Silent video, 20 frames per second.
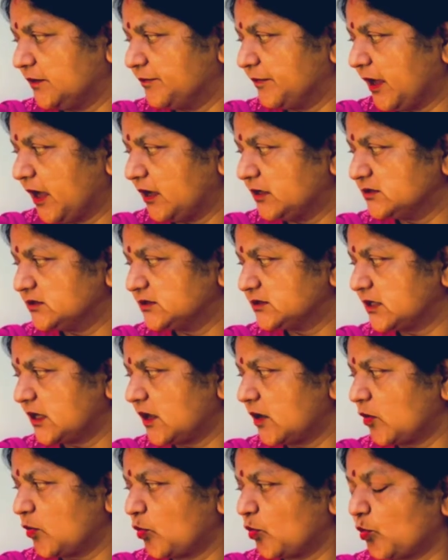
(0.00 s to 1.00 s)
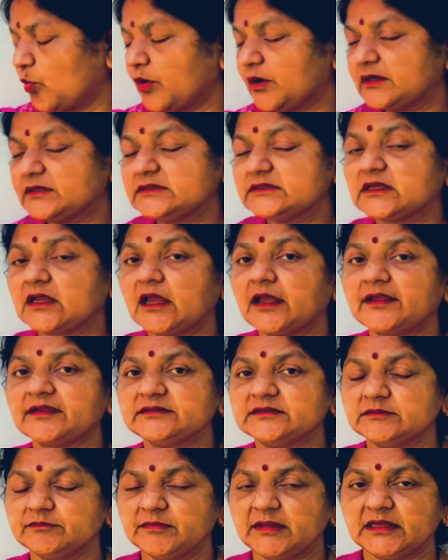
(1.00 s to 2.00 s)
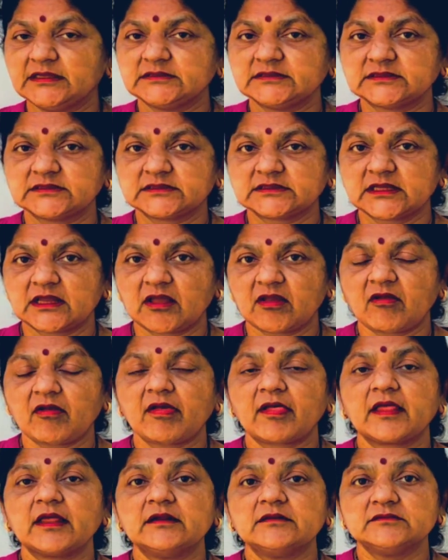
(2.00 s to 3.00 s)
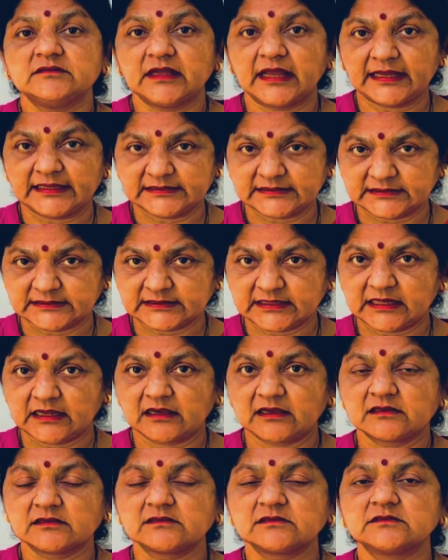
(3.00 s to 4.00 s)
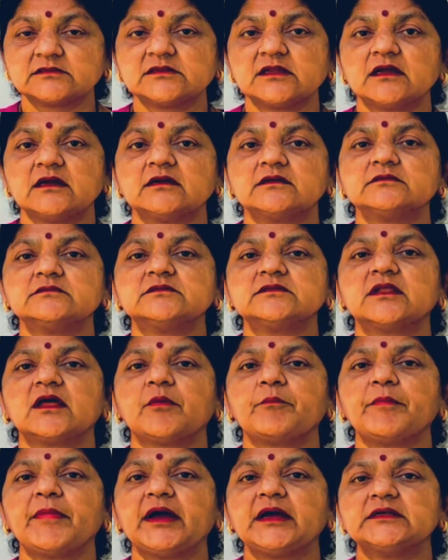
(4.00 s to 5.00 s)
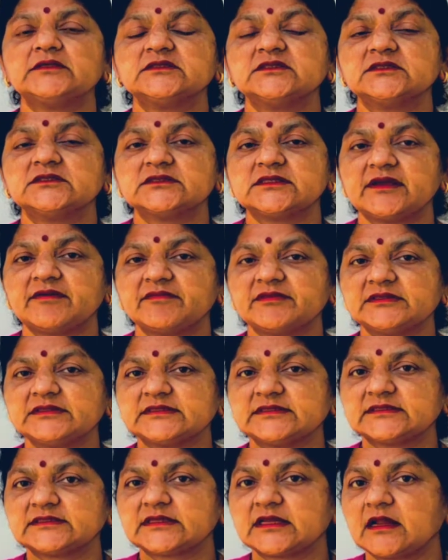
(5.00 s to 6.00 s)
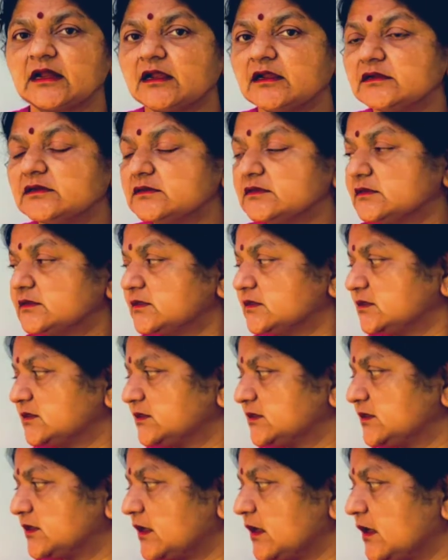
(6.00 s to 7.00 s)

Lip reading: a must for the Christmas as well as other festivals. Thus,